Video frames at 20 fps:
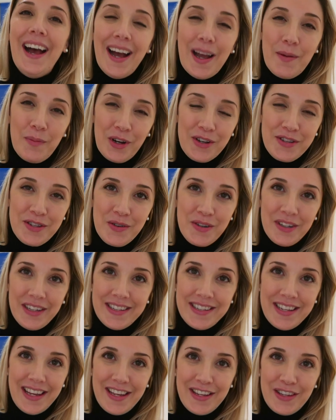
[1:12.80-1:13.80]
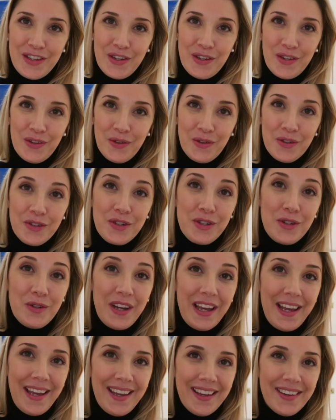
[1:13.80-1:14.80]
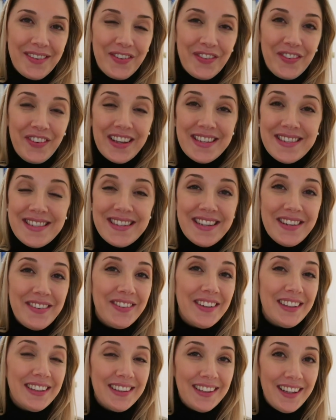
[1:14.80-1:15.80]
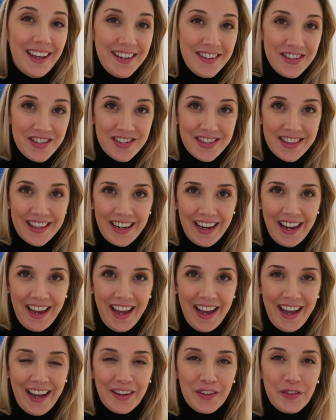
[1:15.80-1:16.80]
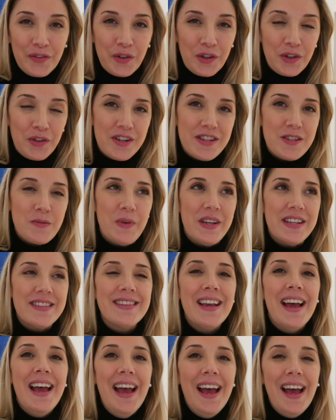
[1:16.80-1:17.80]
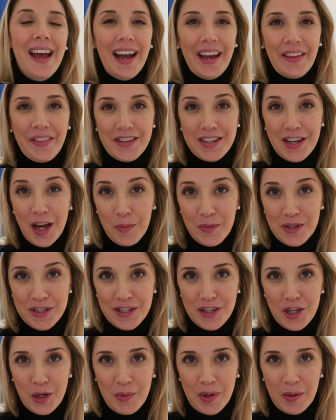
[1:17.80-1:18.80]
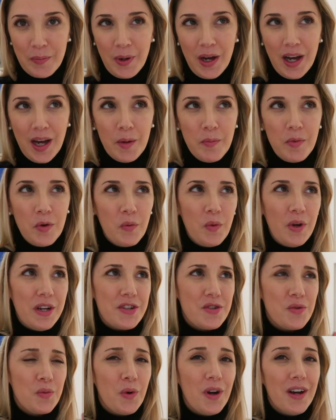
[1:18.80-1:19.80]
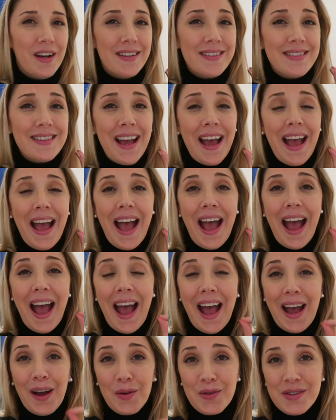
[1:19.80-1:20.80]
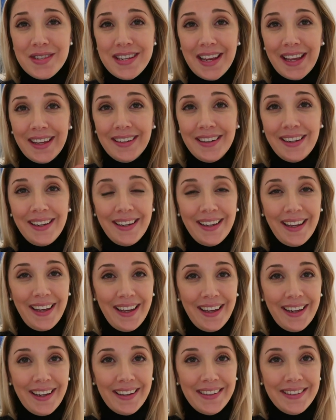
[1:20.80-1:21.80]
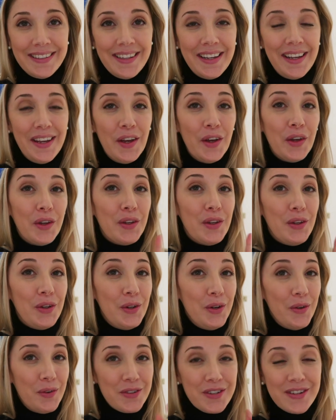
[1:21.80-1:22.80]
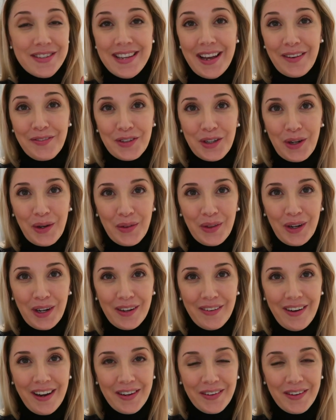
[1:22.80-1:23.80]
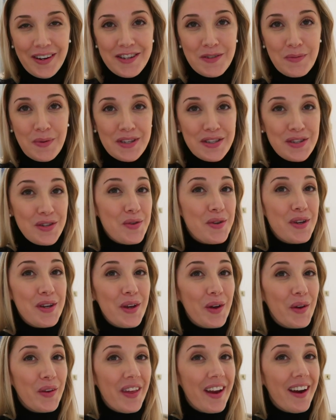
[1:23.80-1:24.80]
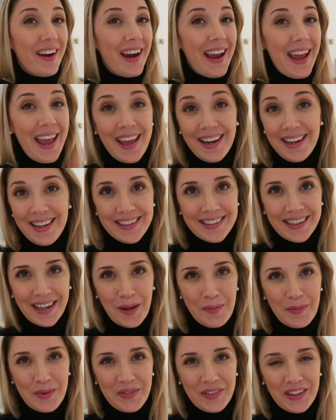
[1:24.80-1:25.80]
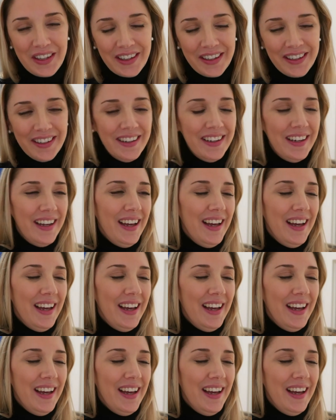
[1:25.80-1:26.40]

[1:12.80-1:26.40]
I'm also gonna take you to a festive lunch that I had for Christmas at the Thomas Cubitt pub, which was outstanding and you don't just have to go there around Christmas, you can go there any time of year.